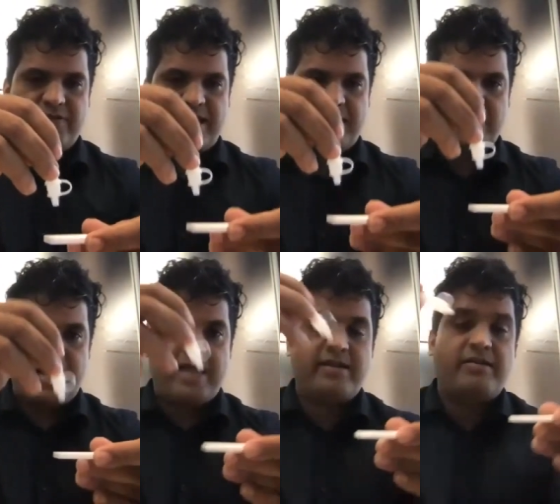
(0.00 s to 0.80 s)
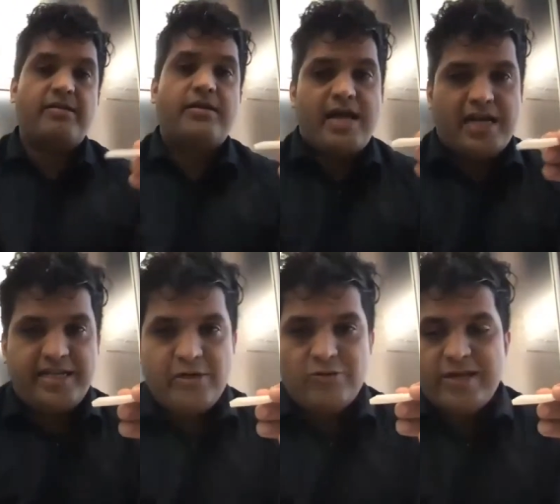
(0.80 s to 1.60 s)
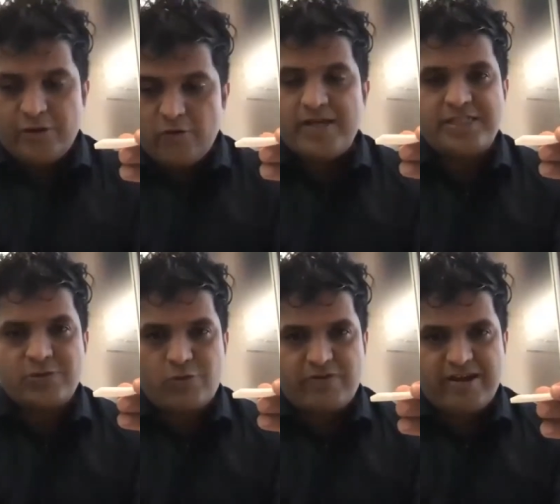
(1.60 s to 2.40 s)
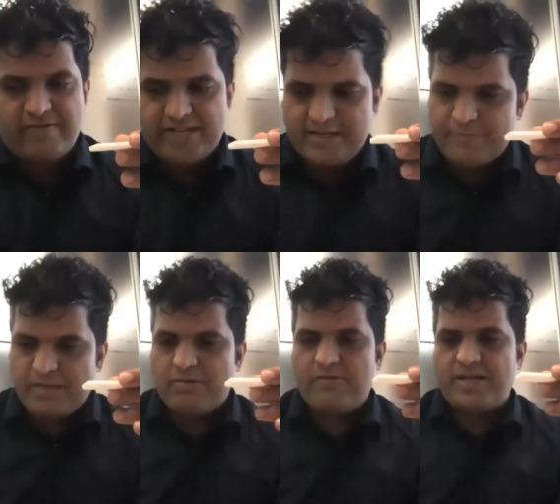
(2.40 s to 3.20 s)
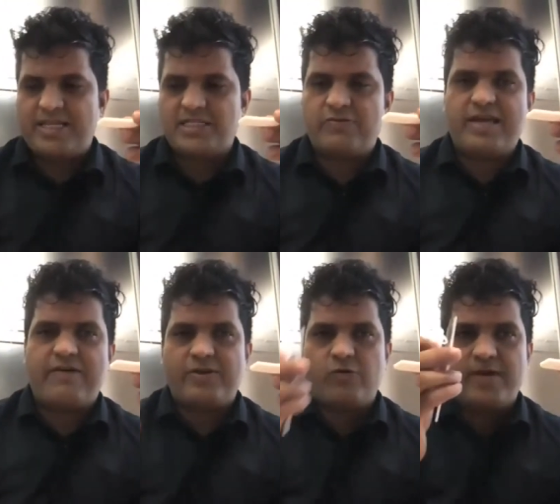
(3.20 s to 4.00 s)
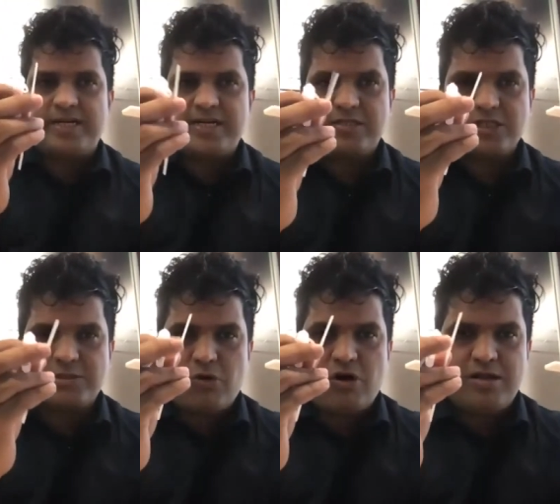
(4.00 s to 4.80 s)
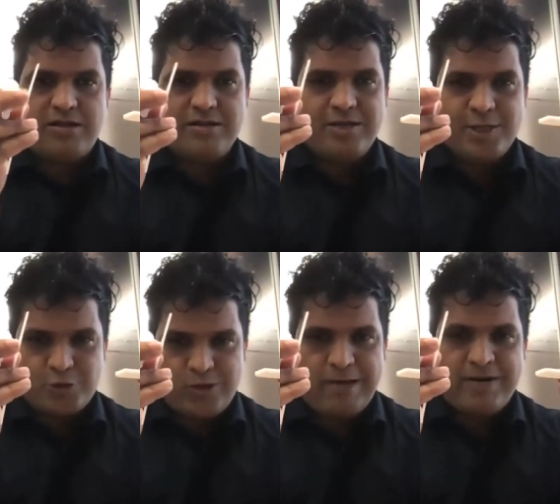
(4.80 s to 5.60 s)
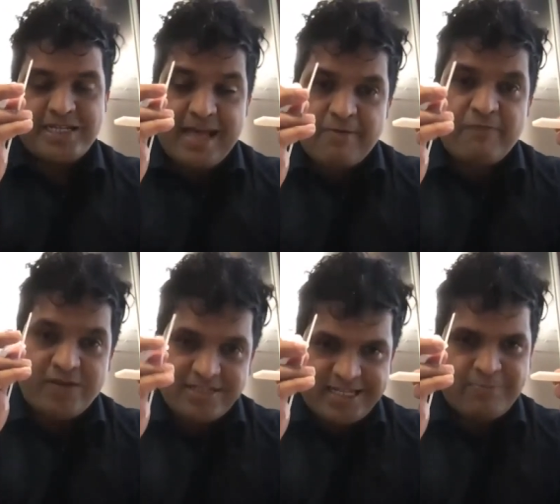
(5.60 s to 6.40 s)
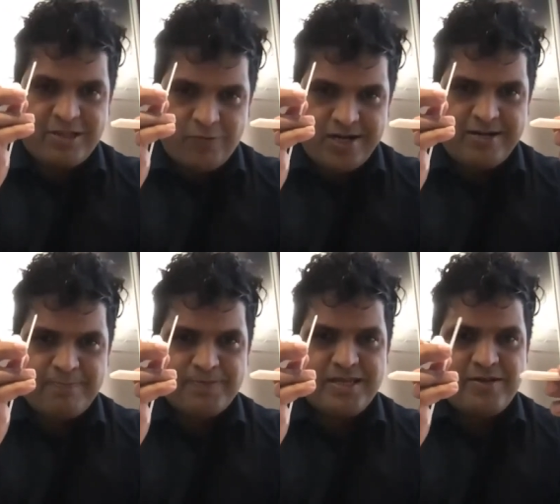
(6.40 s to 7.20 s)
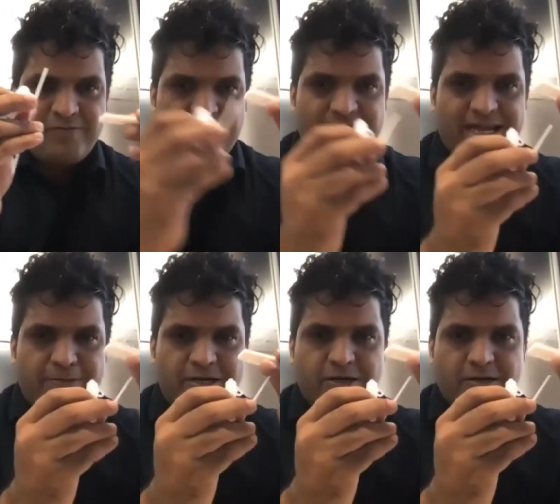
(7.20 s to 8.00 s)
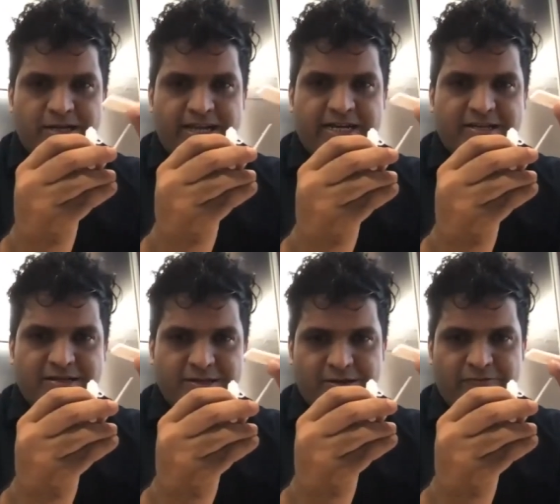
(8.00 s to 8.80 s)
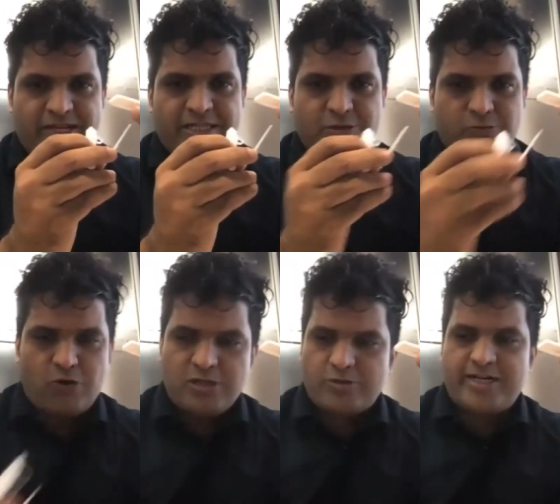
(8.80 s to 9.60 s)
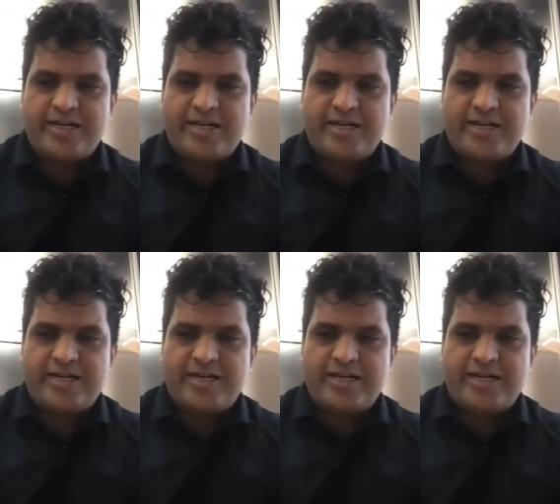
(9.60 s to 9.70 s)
And I'll tell you the innovations, what we have done. Number one is we have innovated the small swab. It has happened first time in the world where we kept the end very small so that